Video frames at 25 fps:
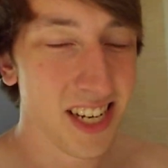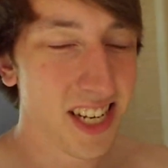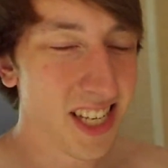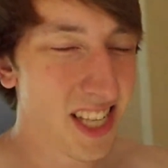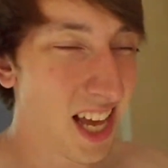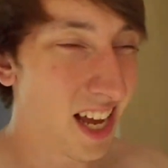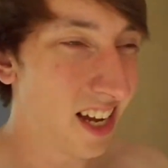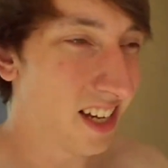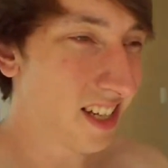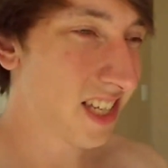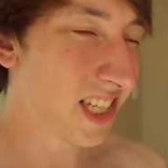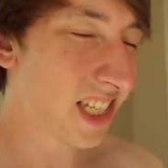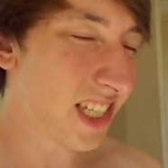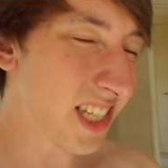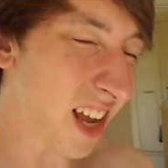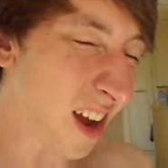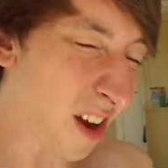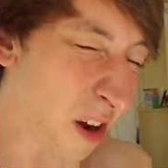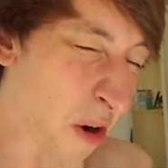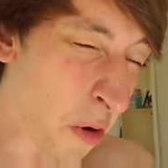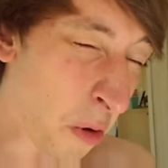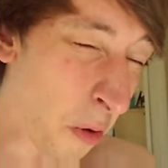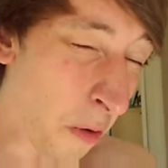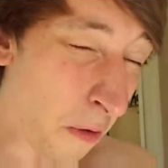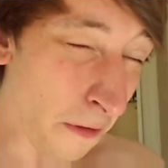because they are
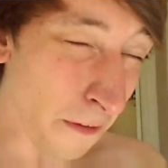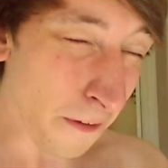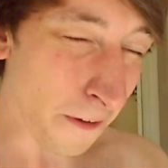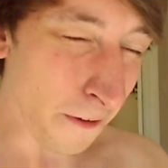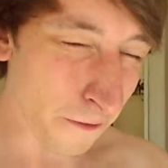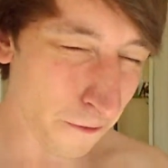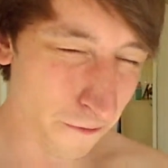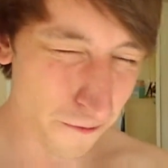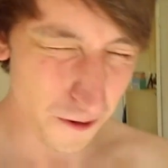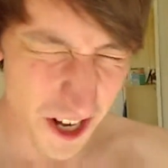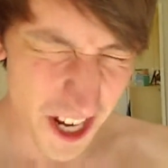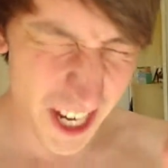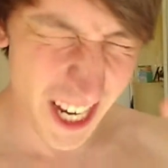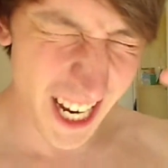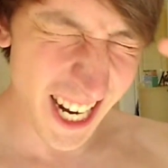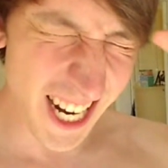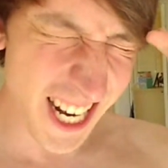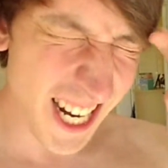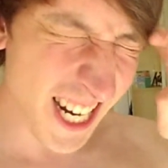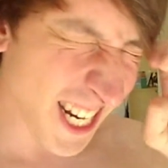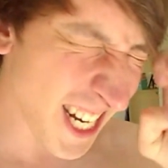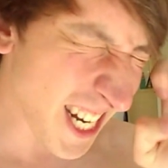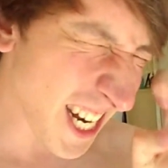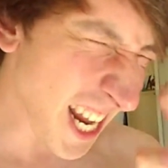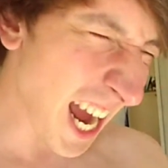so
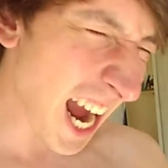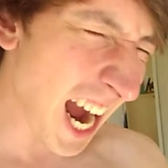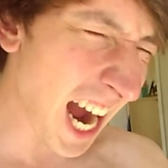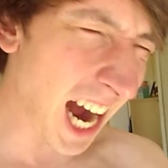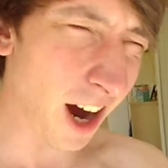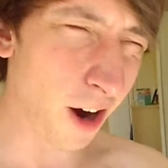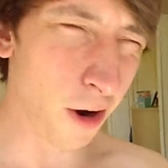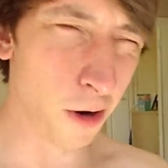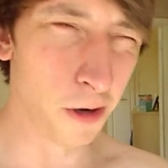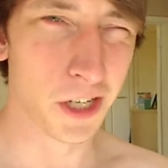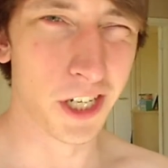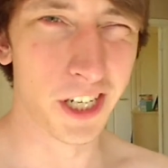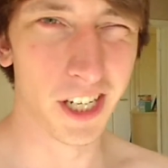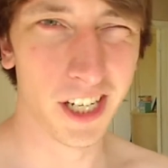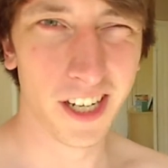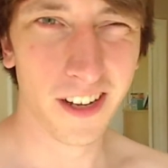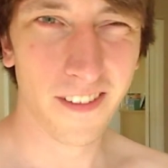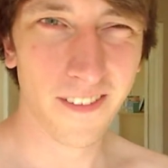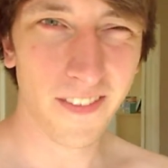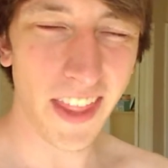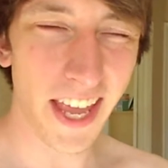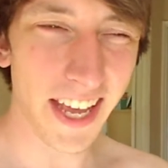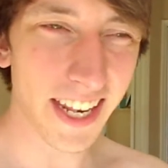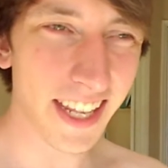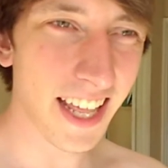freaking loud.
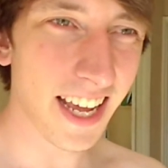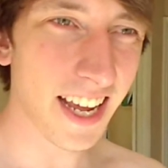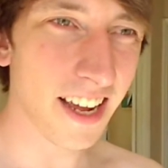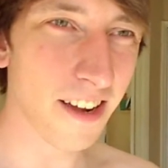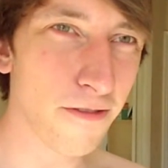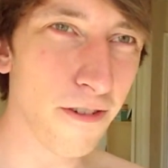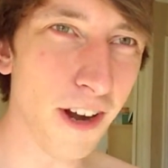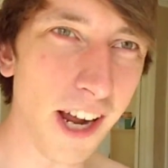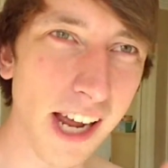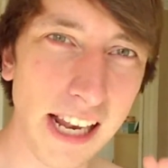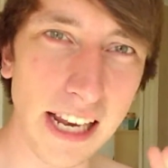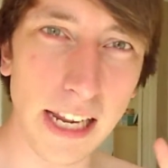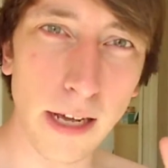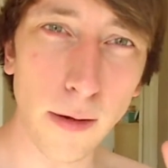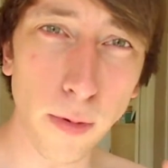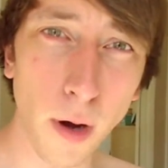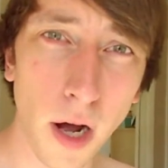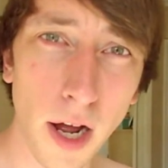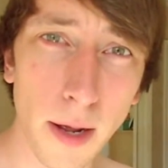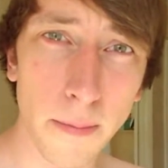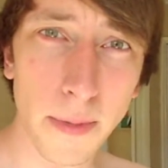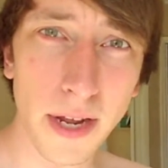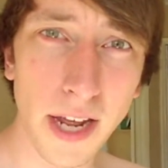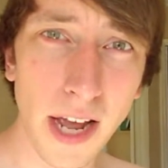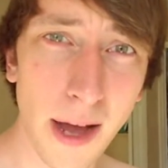And they really
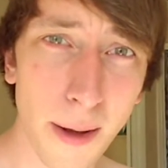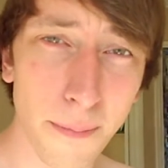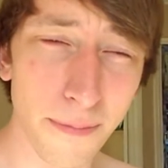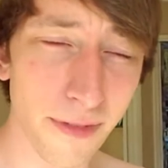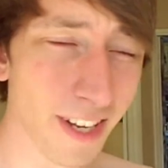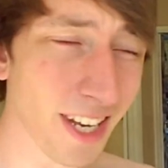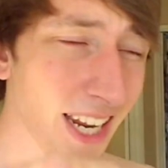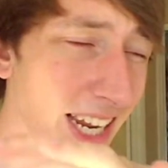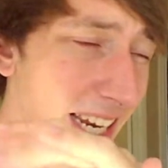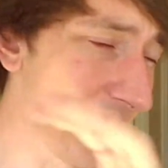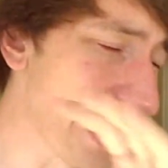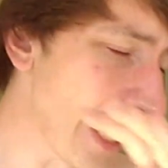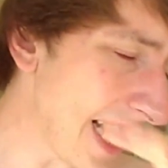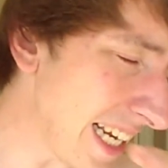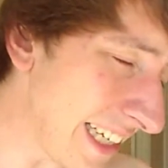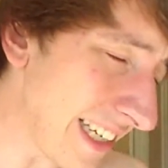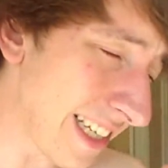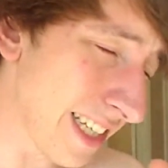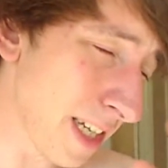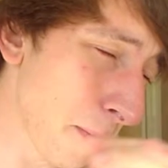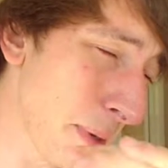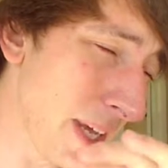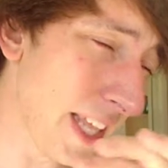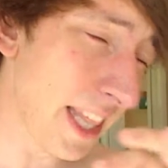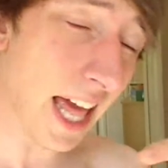wind me up. Do they
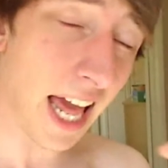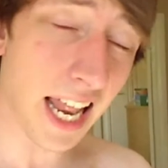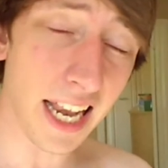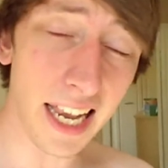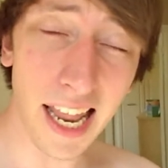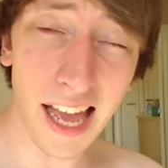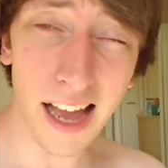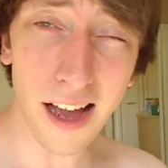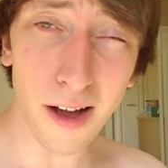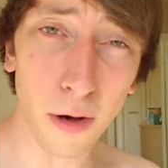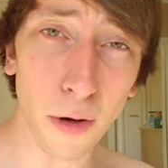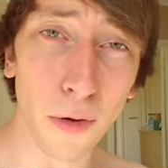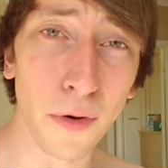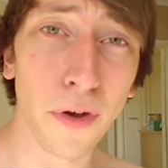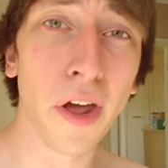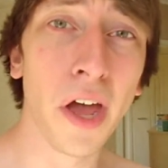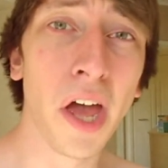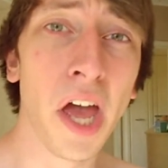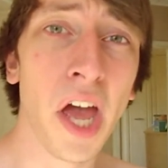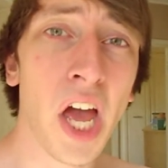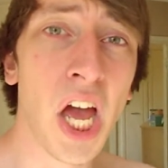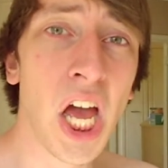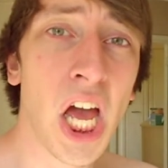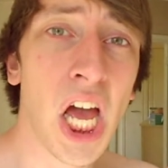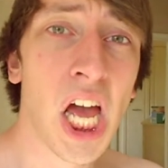need to be that loud?
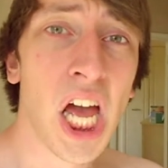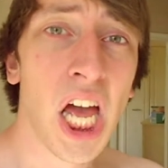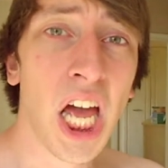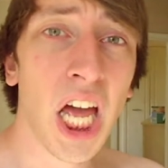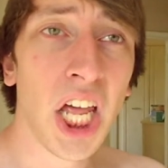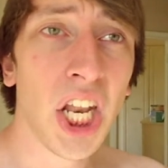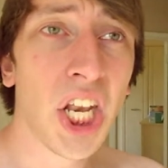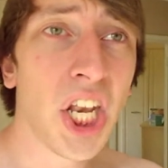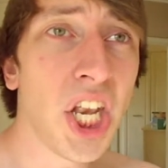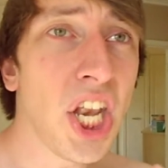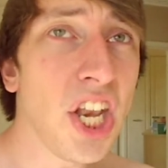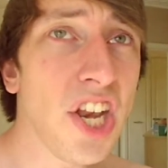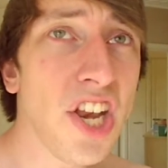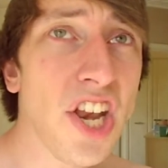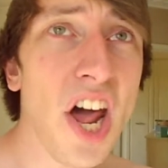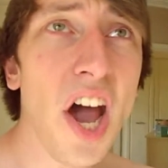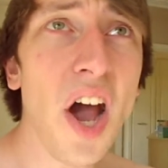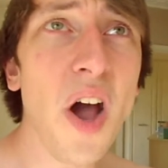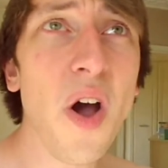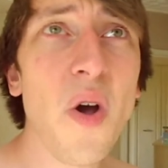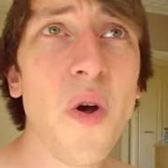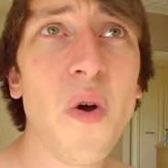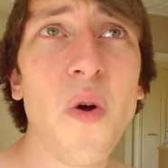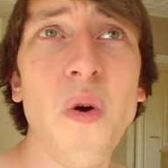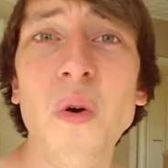
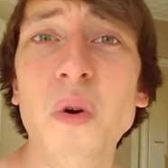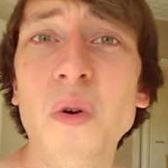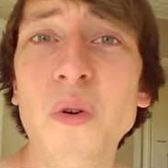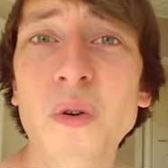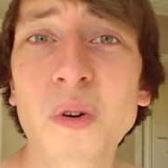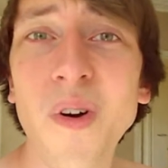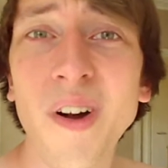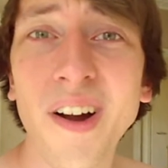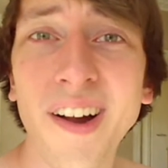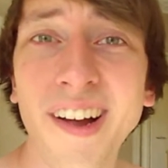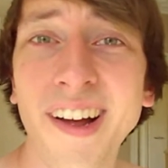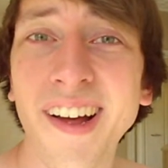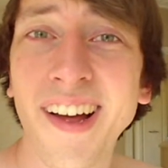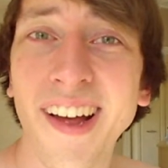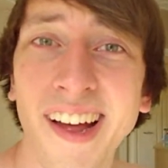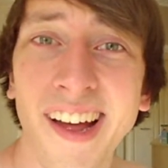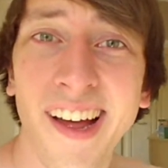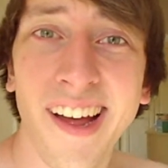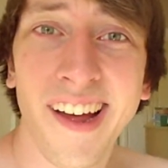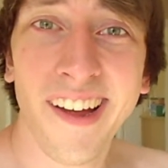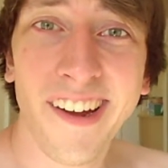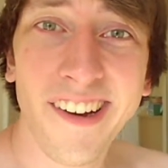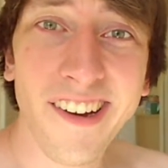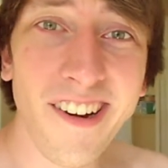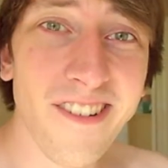No.
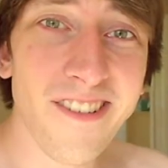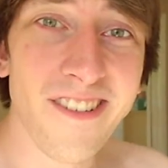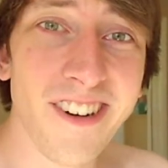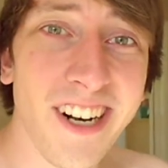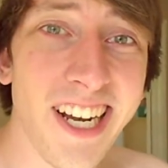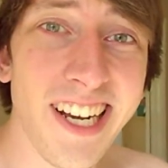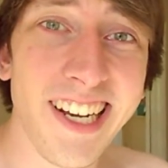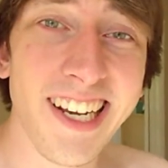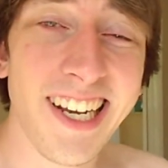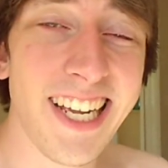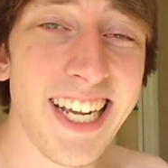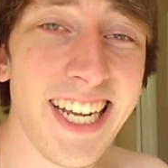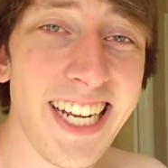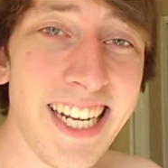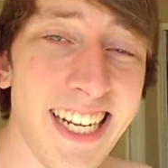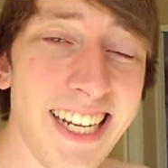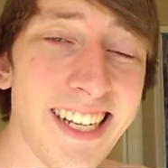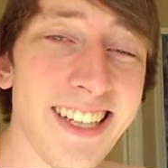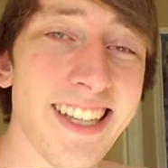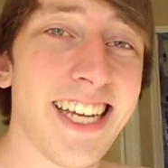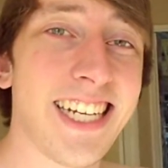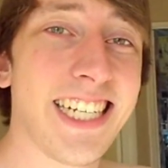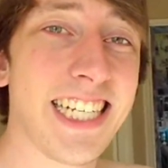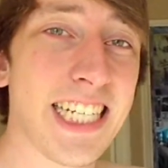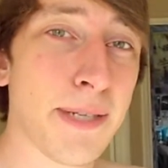Not
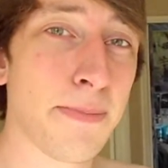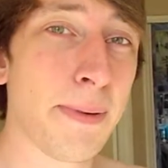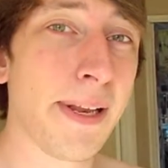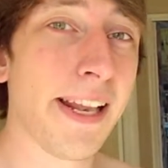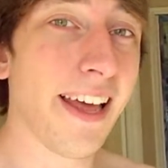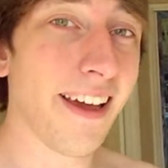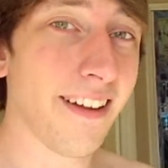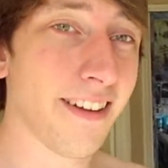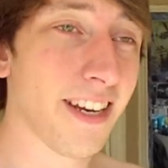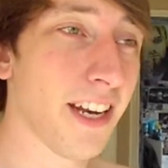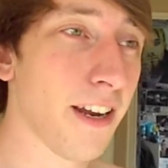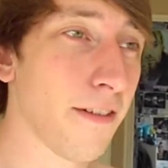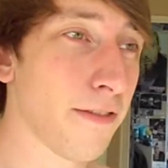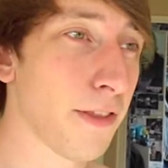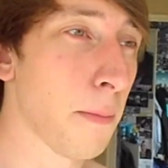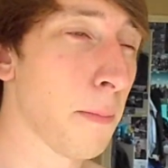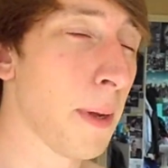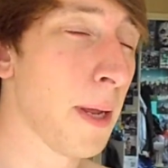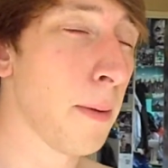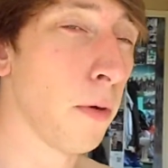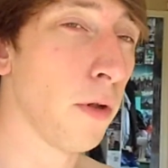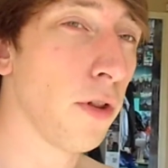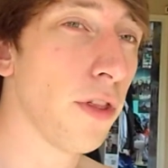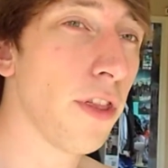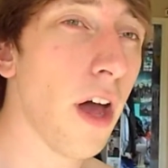really. They need to be loud enough that
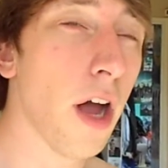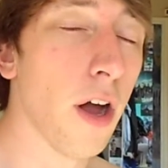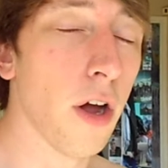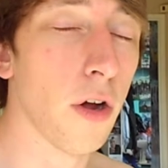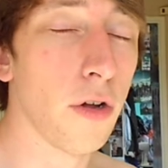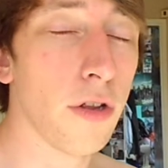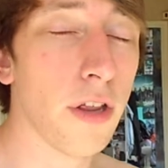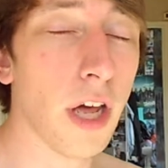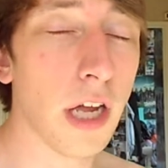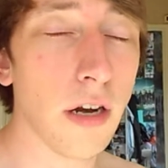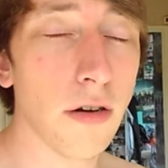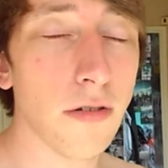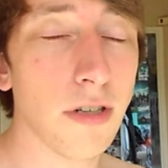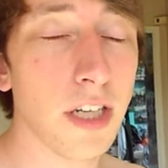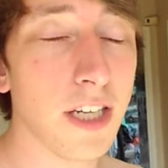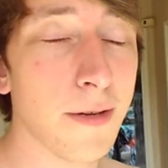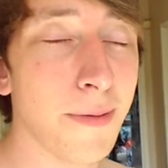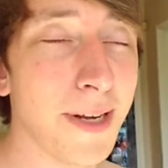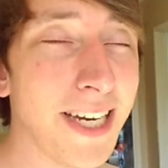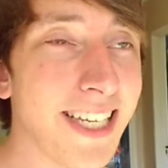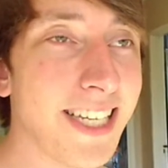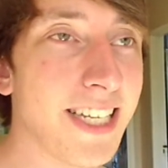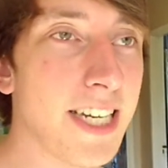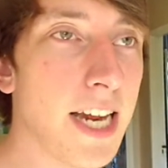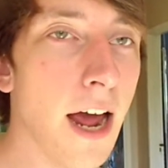people know. They don't need
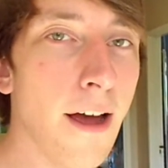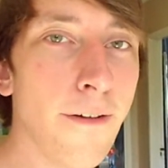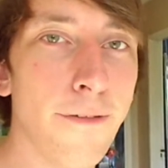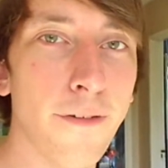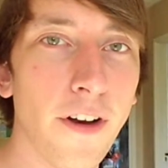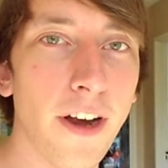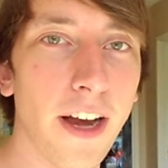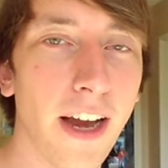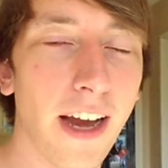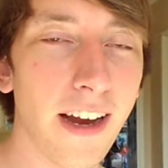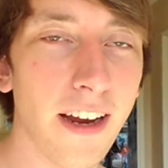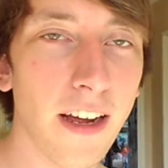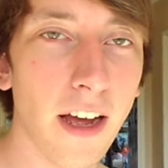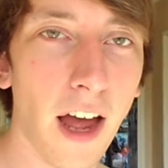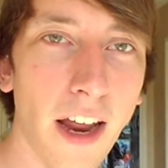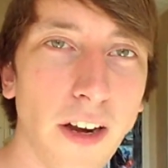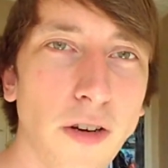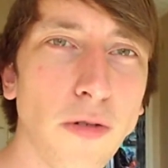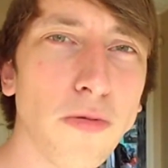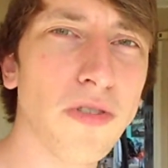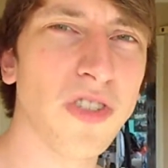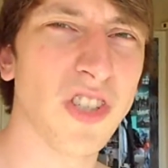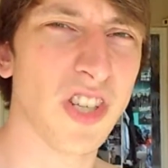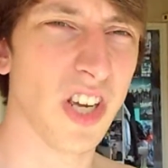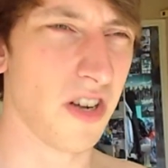to be deafening.
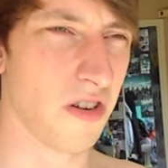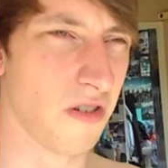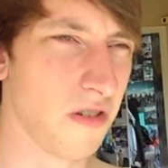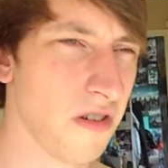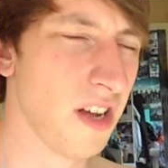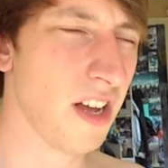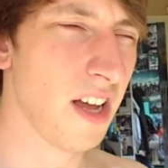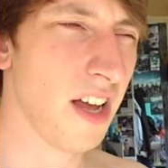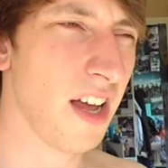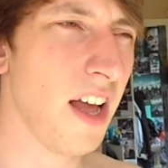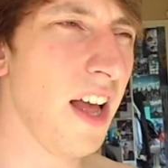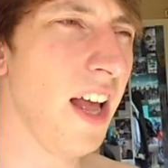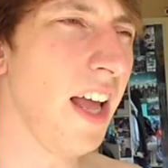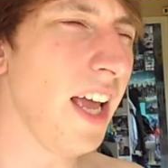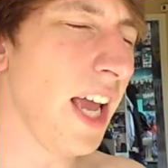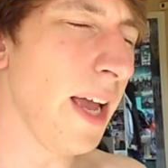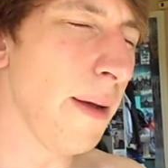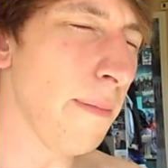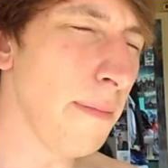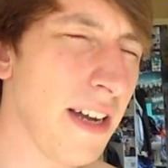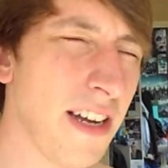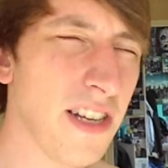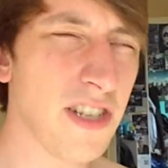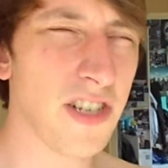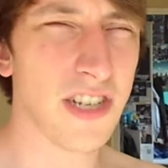And also,
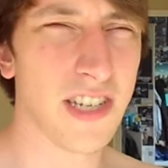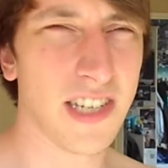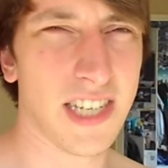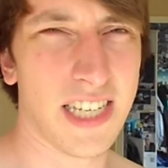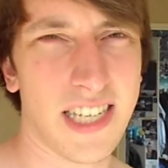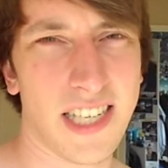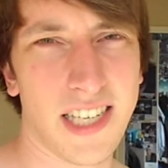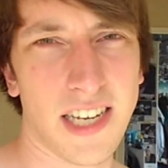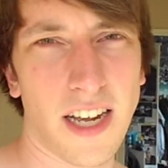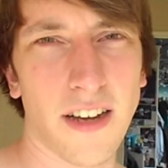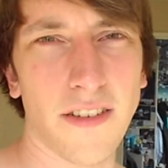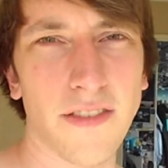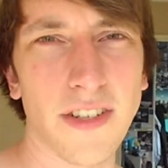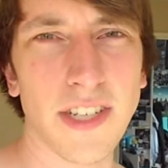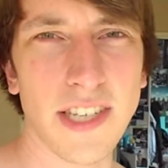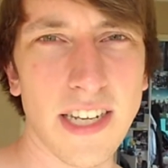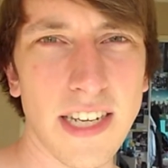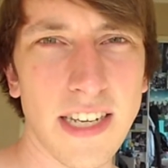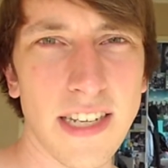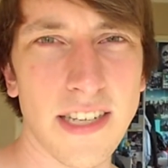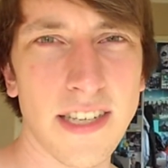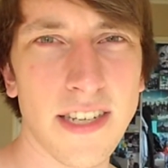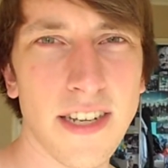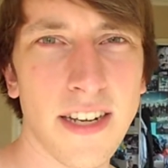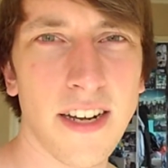emergency
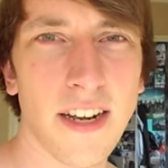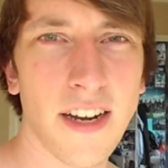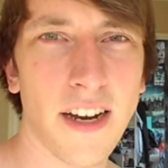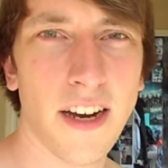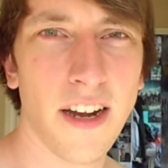services